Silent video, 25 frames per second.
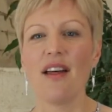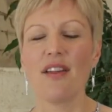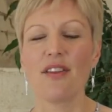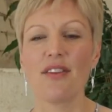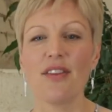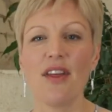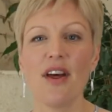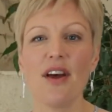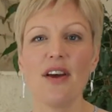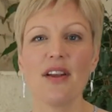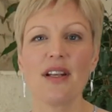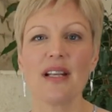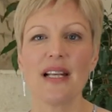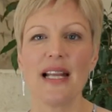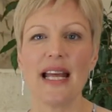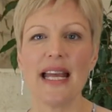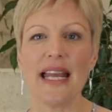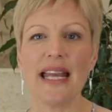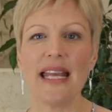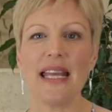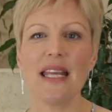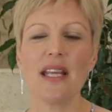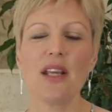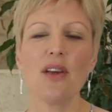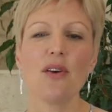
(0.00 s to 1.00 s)

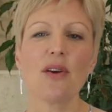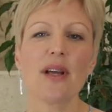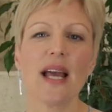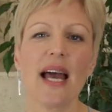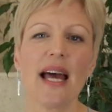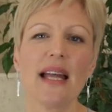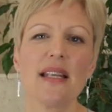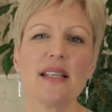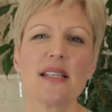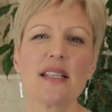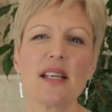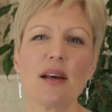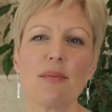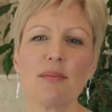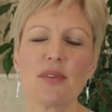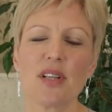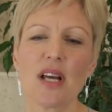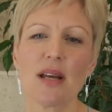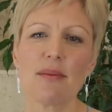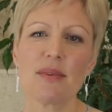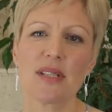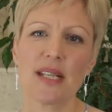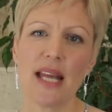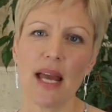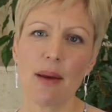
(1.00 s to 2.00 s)
Thirdly, you can
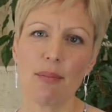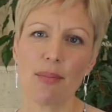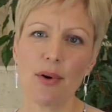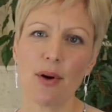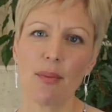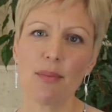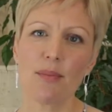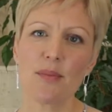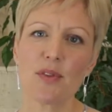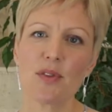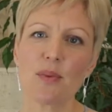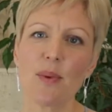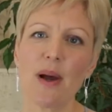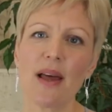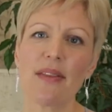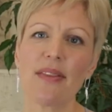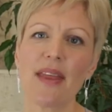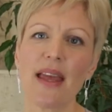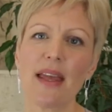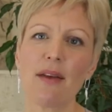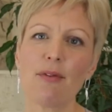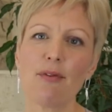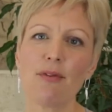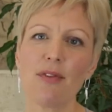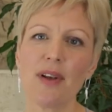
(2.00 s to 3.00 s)
sometimes get problems where
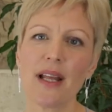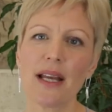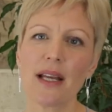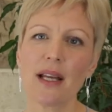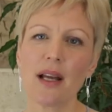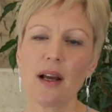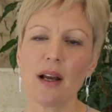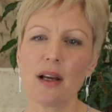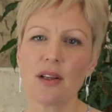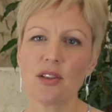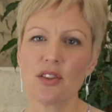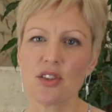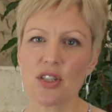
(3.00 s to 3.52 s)
they flicker